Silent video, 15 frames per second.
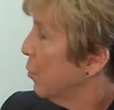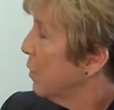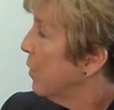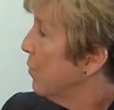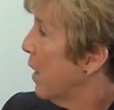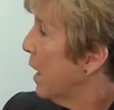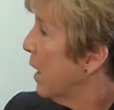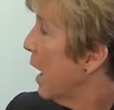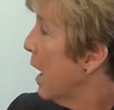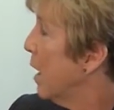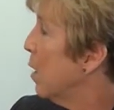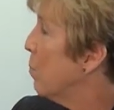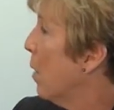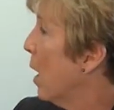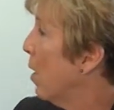was
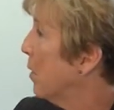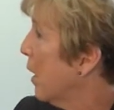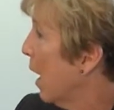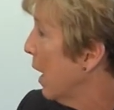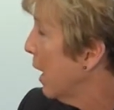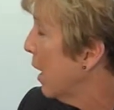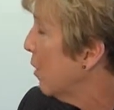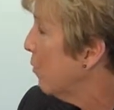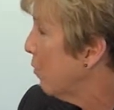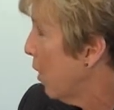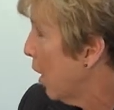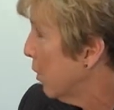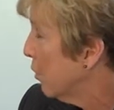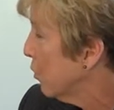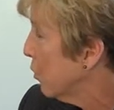vacated by Diane
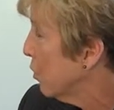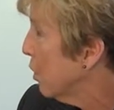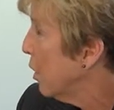Foster.